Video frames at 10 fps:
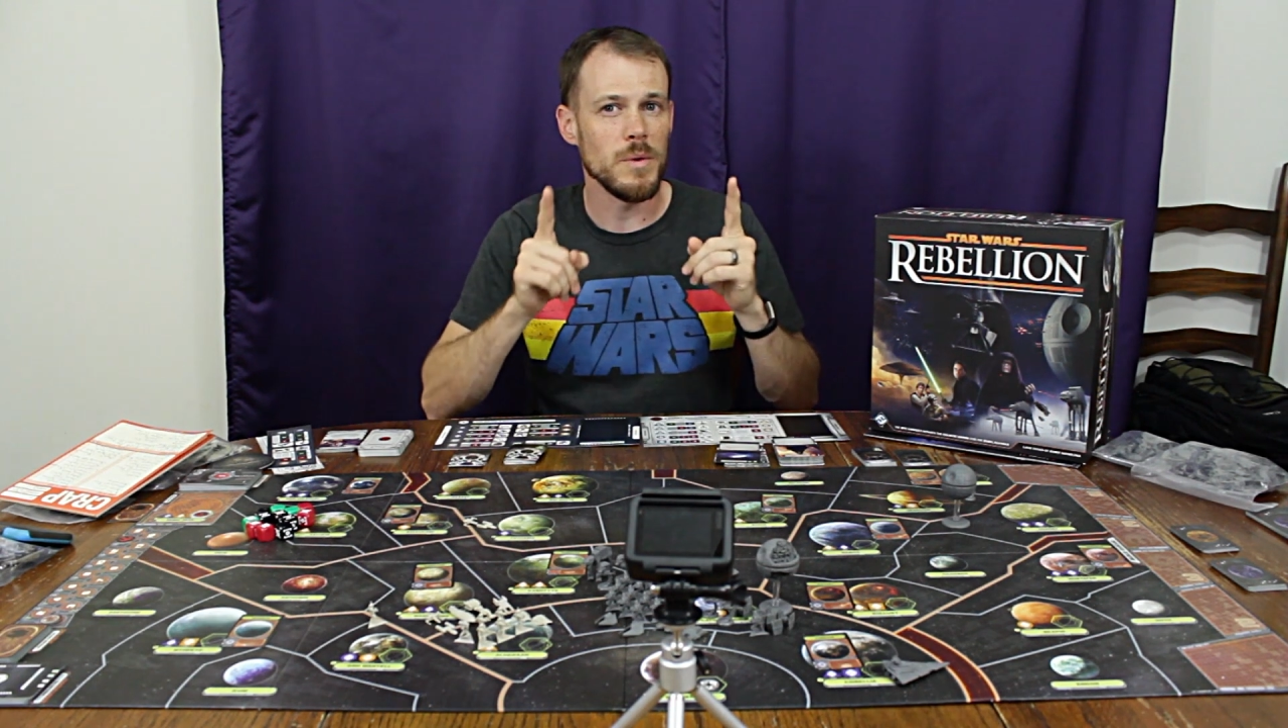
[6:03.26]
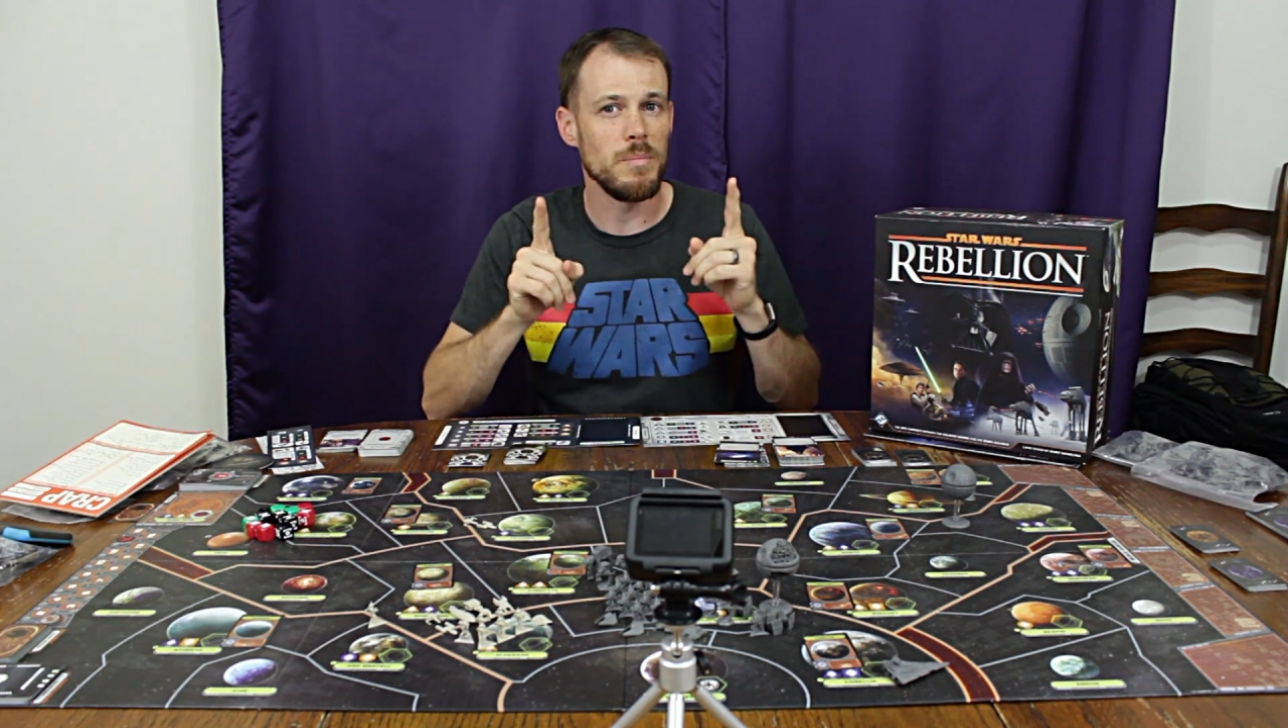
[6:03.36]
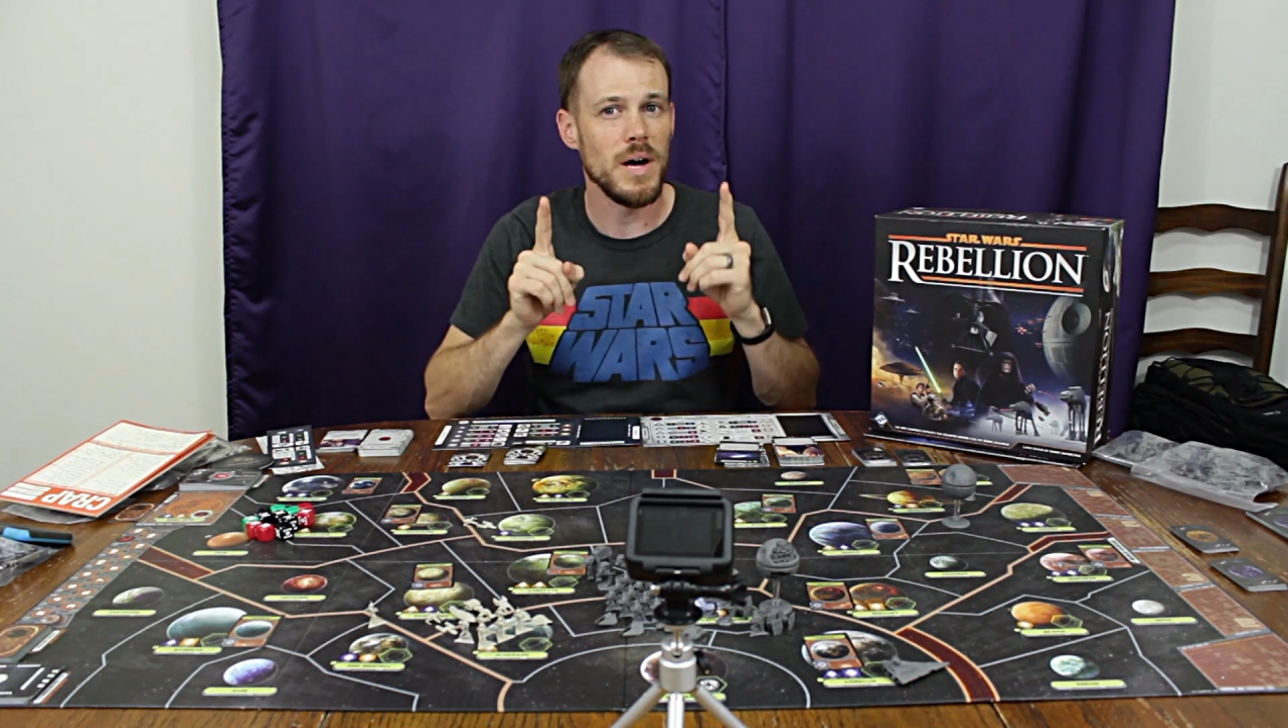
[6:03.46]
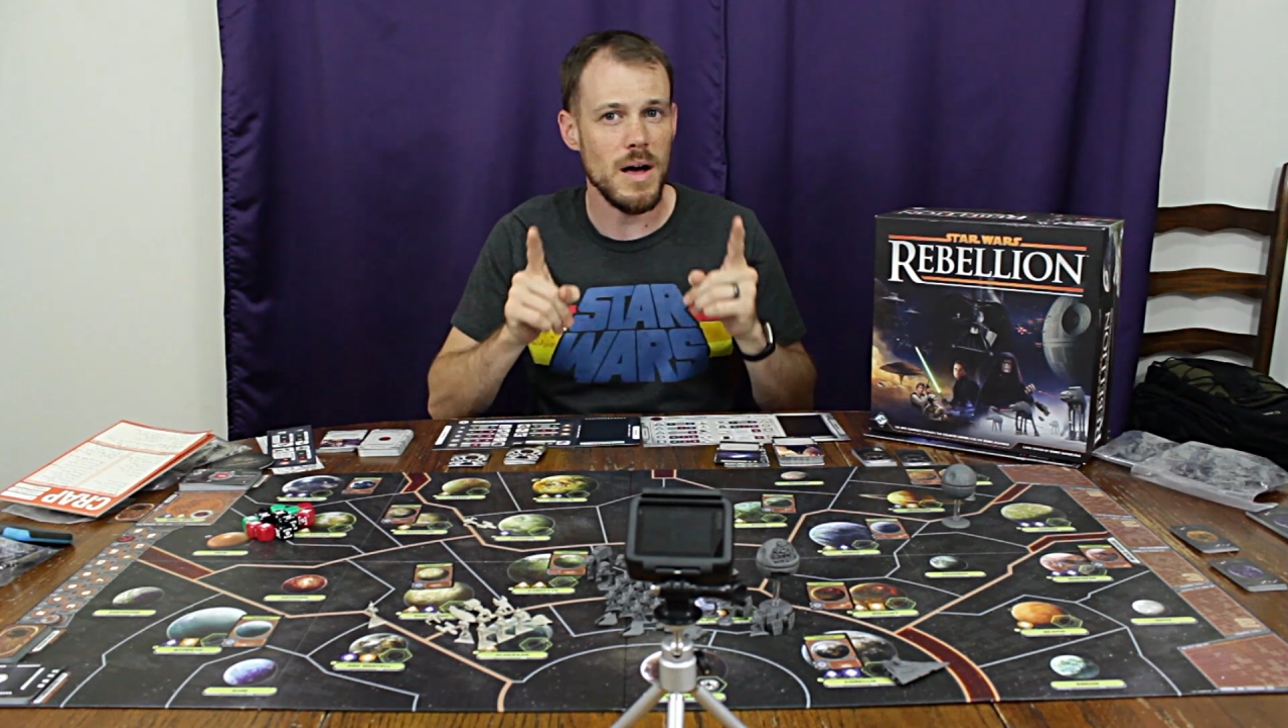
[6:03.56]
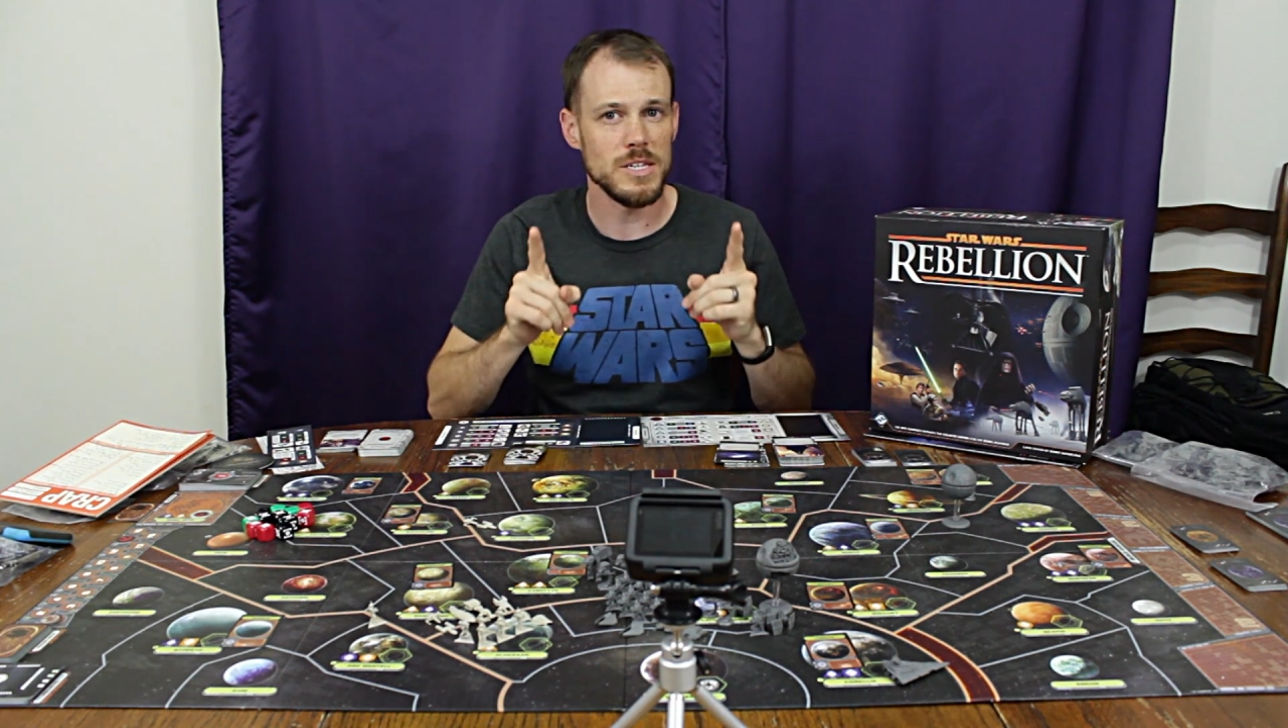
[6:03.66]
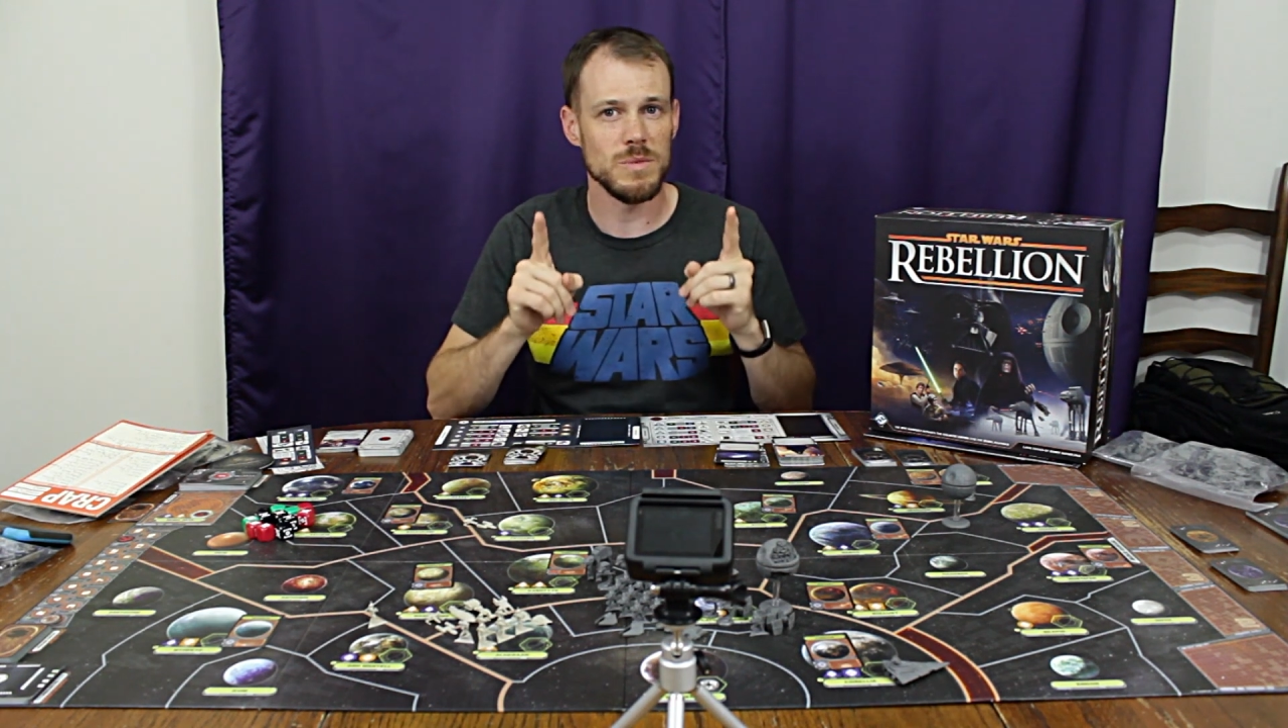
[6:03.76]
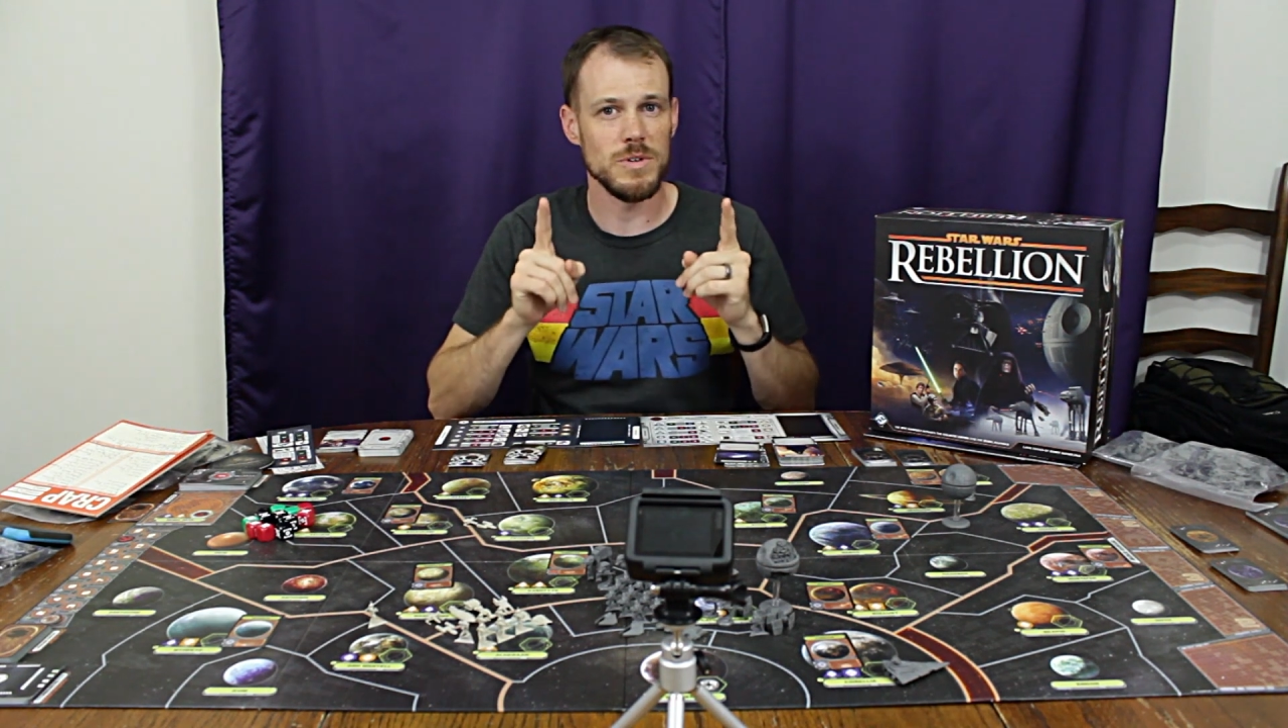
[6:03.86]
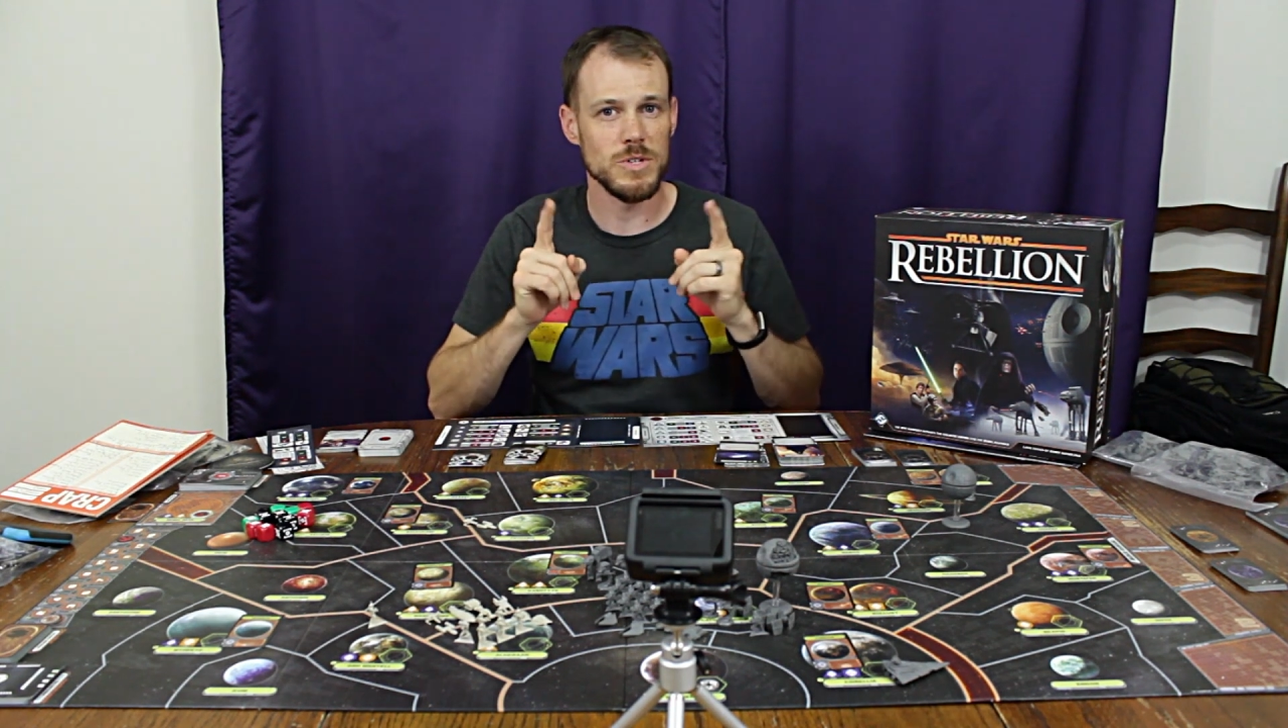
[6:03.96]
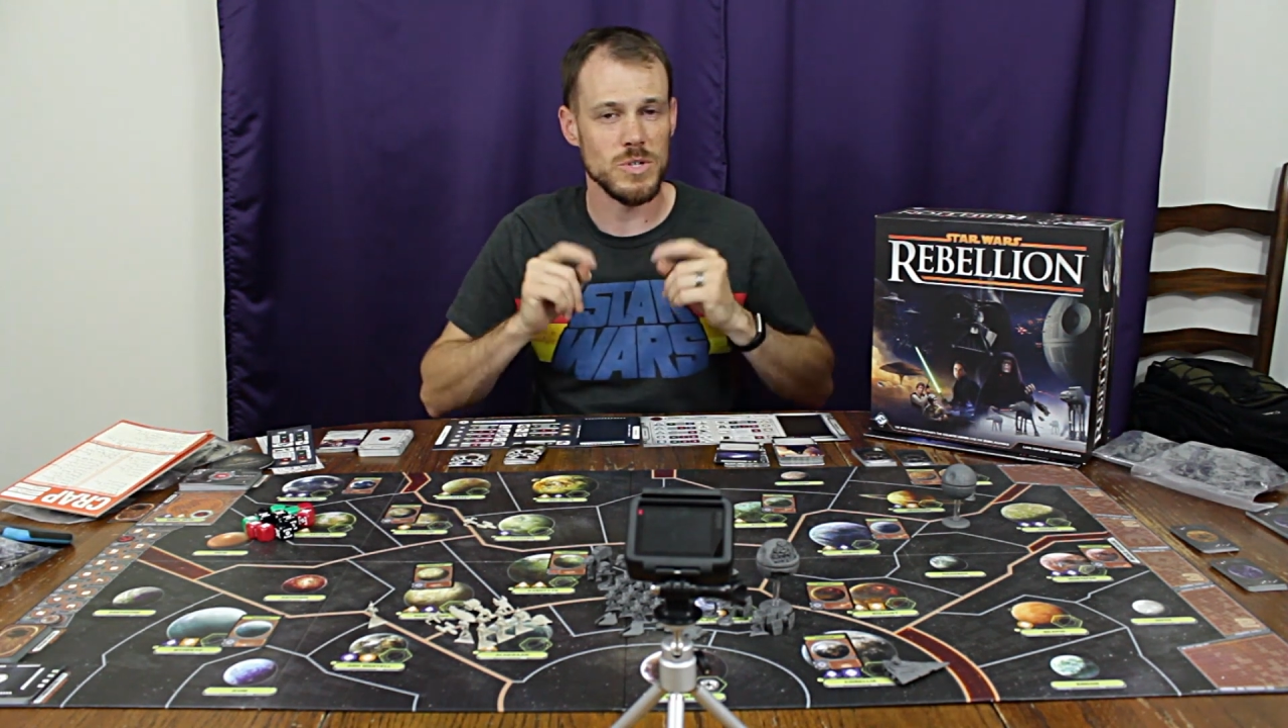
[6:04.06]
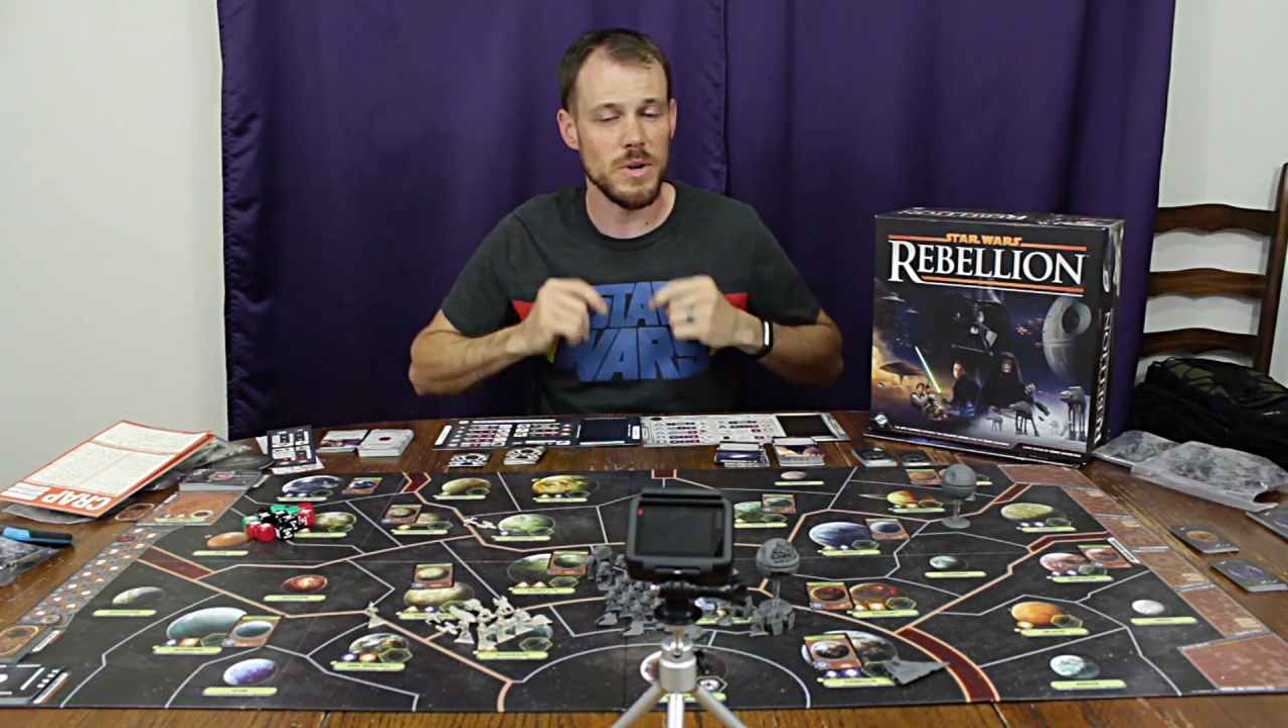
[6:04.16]
the
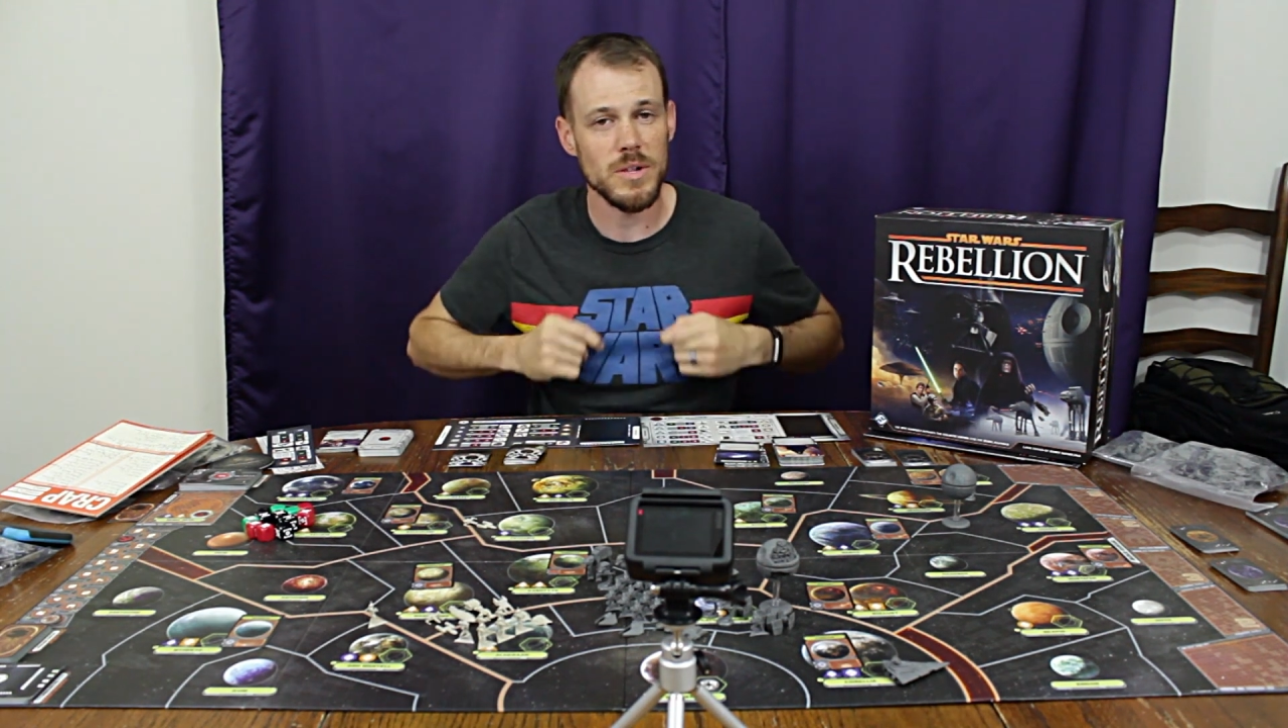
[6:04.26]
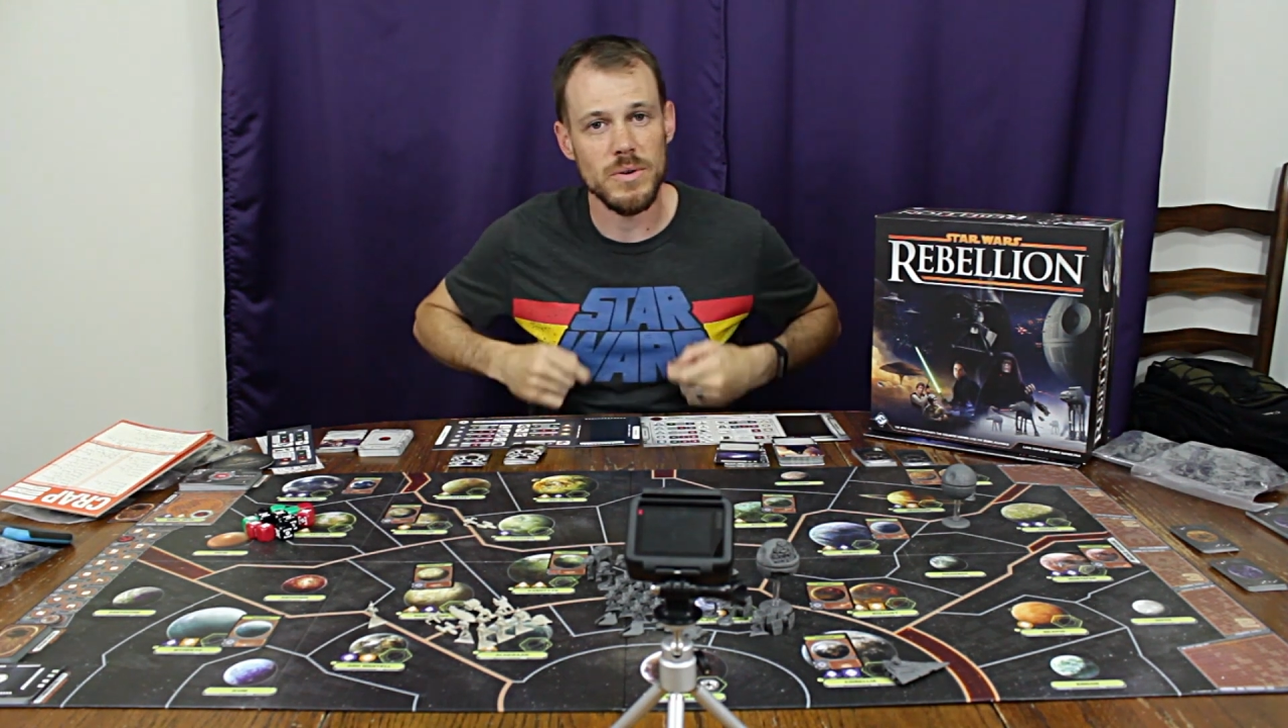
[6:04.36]
possible starting